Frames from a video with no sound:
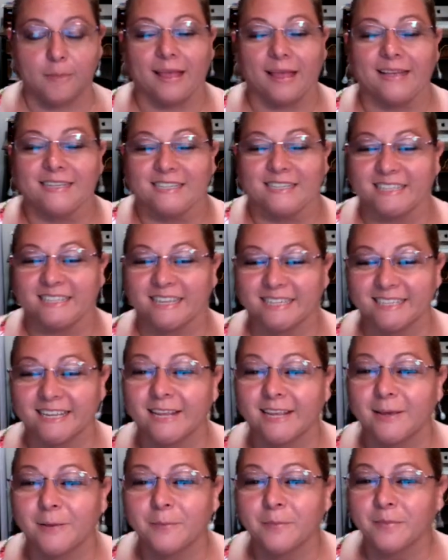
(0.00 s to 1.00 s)
And she says,
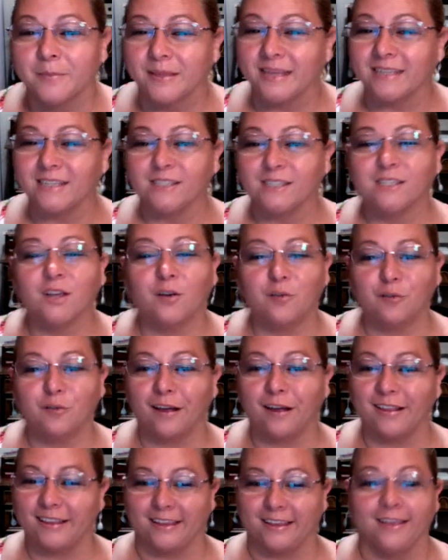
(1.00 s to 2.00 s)
this is so
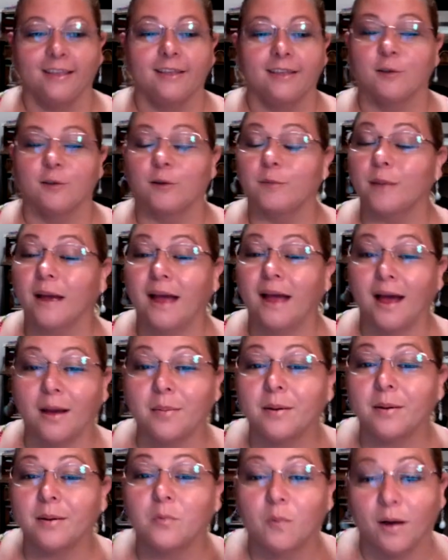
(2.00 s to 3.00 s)
funny. You even
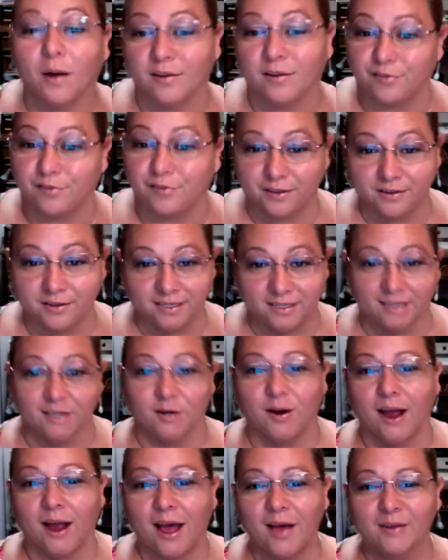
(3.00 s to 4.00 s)
have a white feathers in
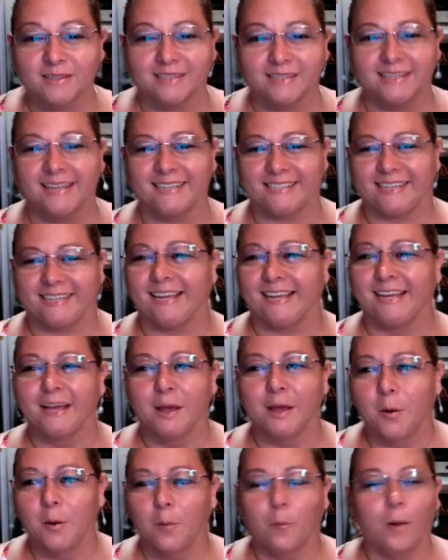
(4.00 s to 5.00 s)
your house. And I said,
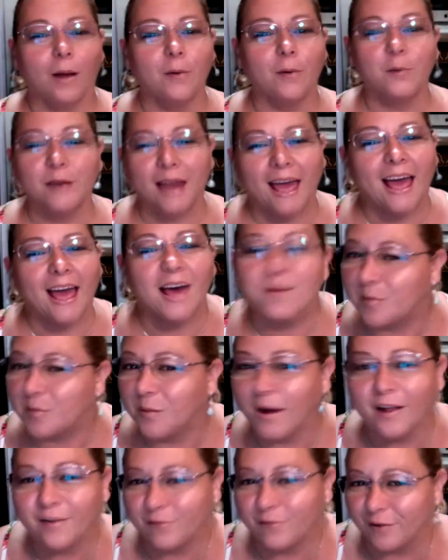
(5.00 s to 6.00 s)
why will I have a
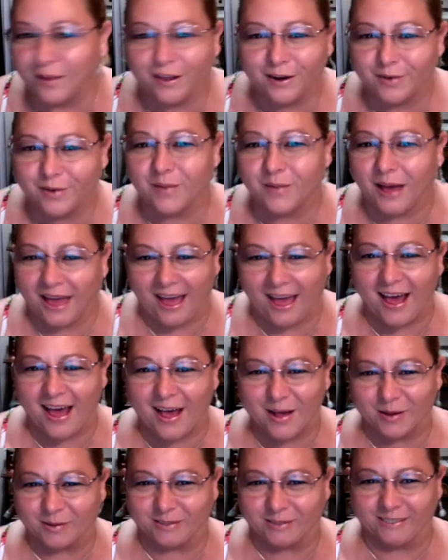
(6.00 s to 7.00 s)
white feather in my
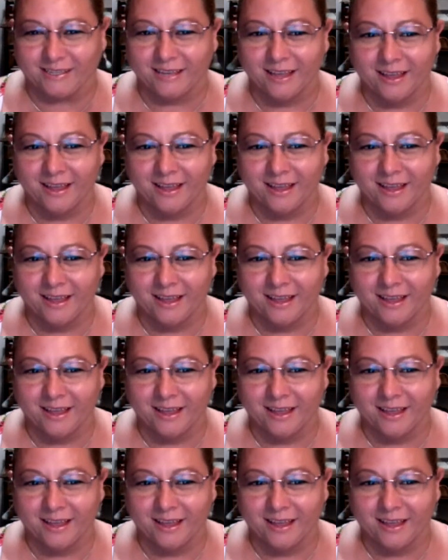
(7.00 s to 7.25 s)
house?